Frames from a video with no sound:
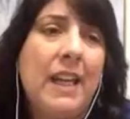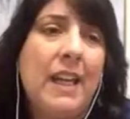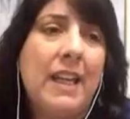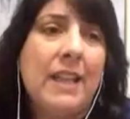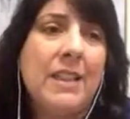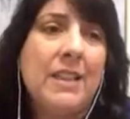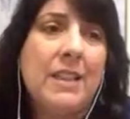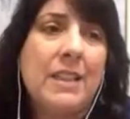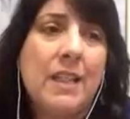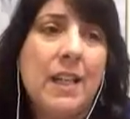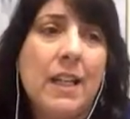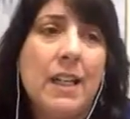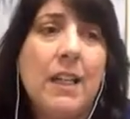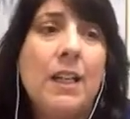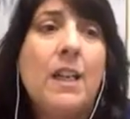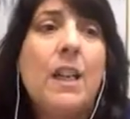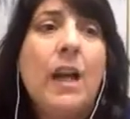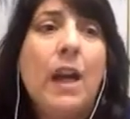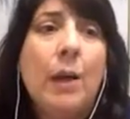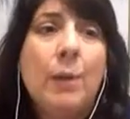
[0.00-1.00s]
And I
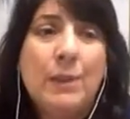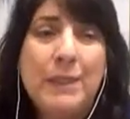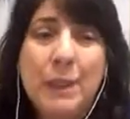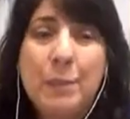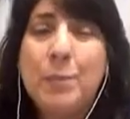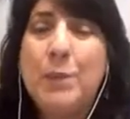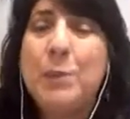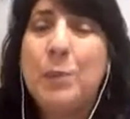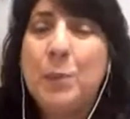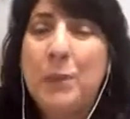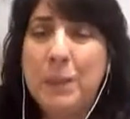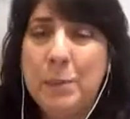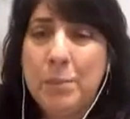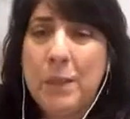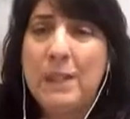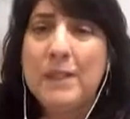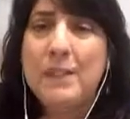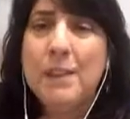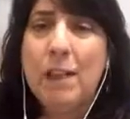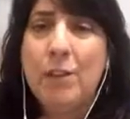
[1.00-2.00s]
was able to wean
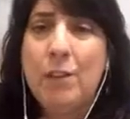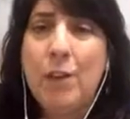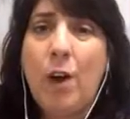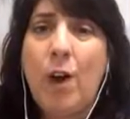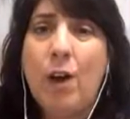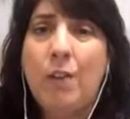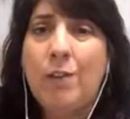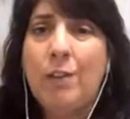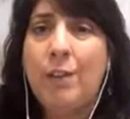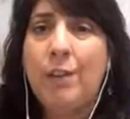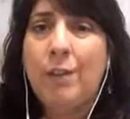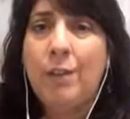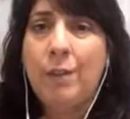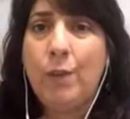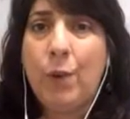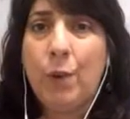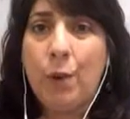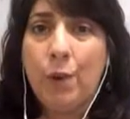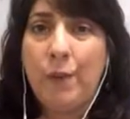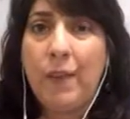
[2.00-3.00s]
myself off of
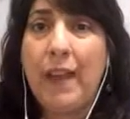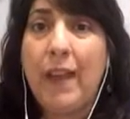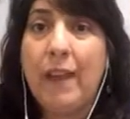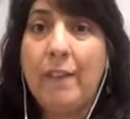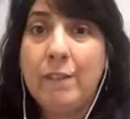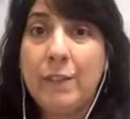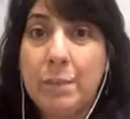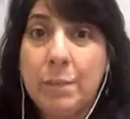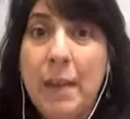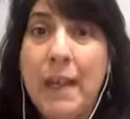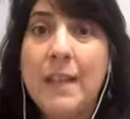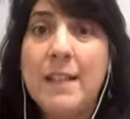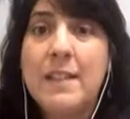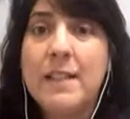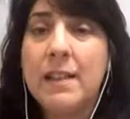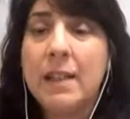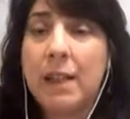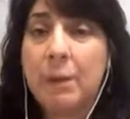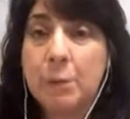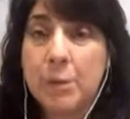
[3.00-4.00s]
all the heavy meds,
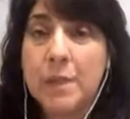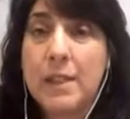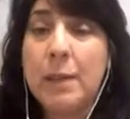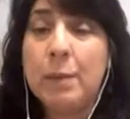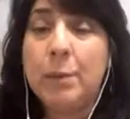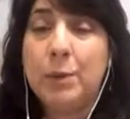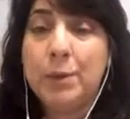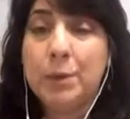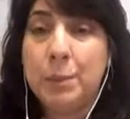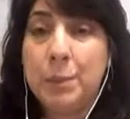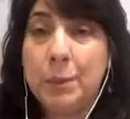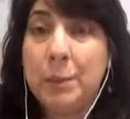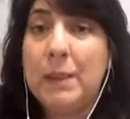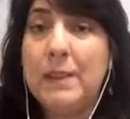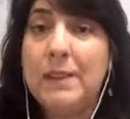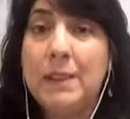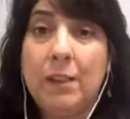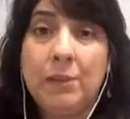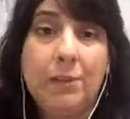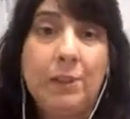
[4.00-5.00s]
and I was able to put
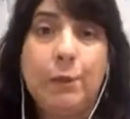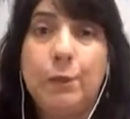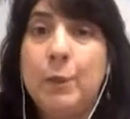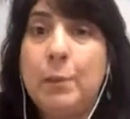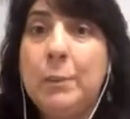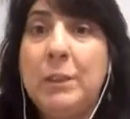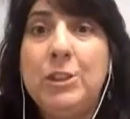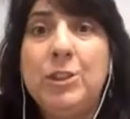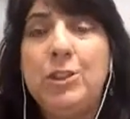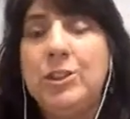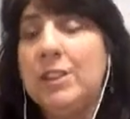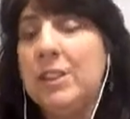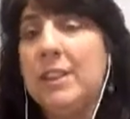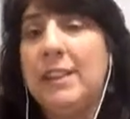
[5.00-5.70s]
myself in remission.